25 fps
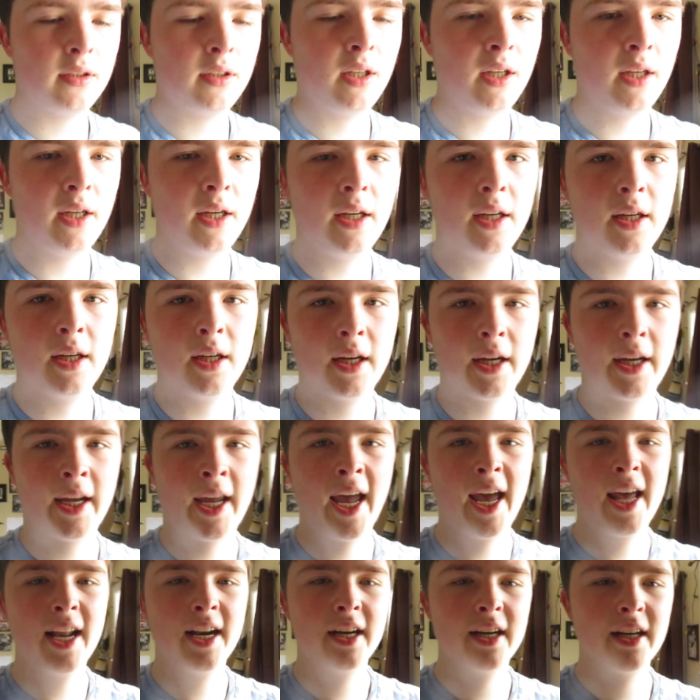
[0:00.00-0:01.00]
the
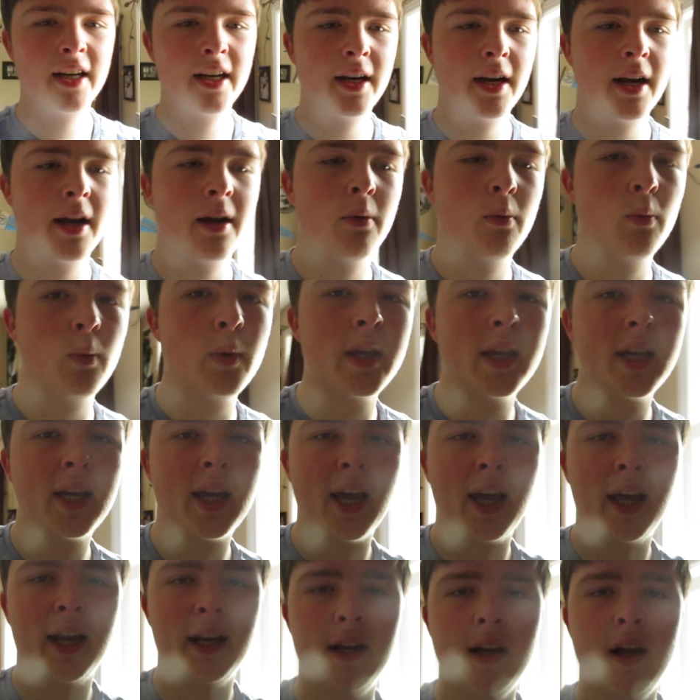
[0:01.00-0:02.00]
Canada Day
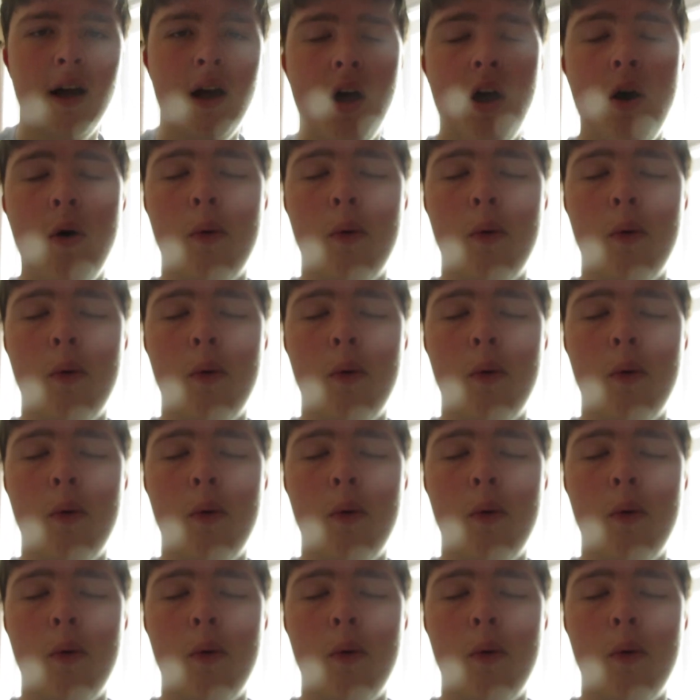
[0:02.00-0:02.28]
weekend,